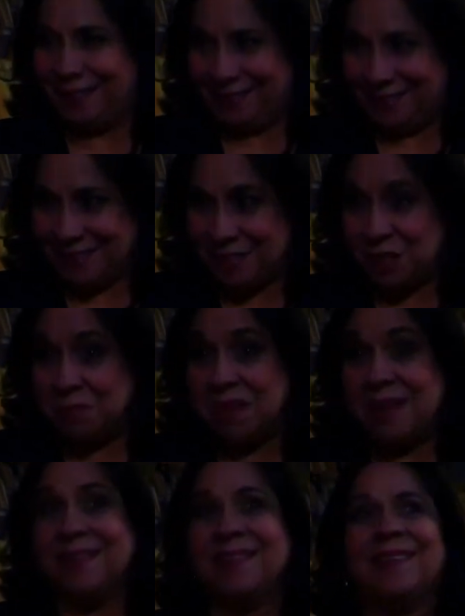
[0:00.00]
that this is
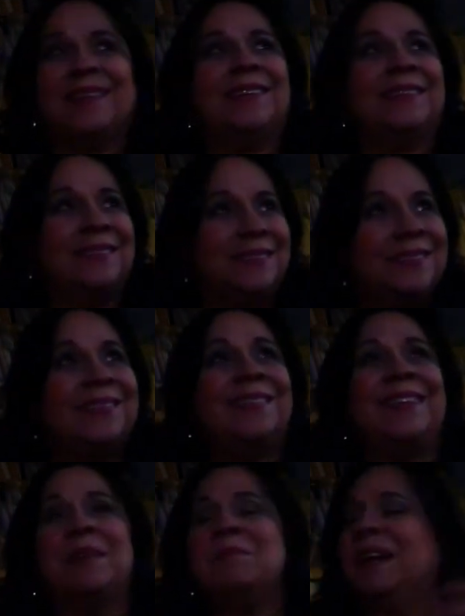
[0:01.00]
me,
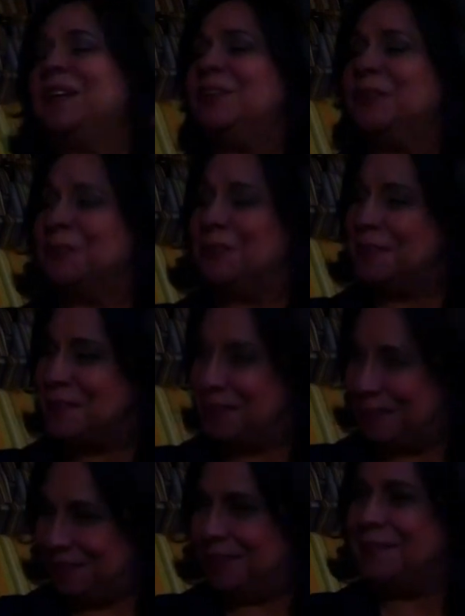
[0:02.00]
that my daughter
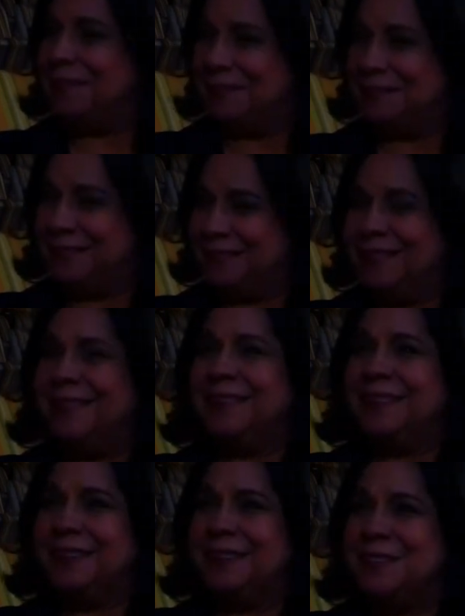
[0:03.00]
is a
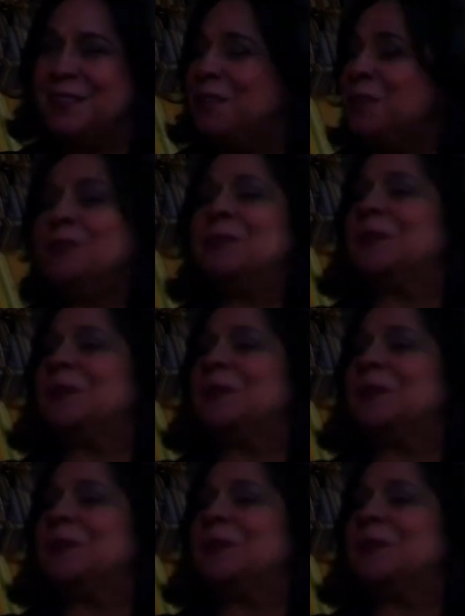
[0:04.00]
is a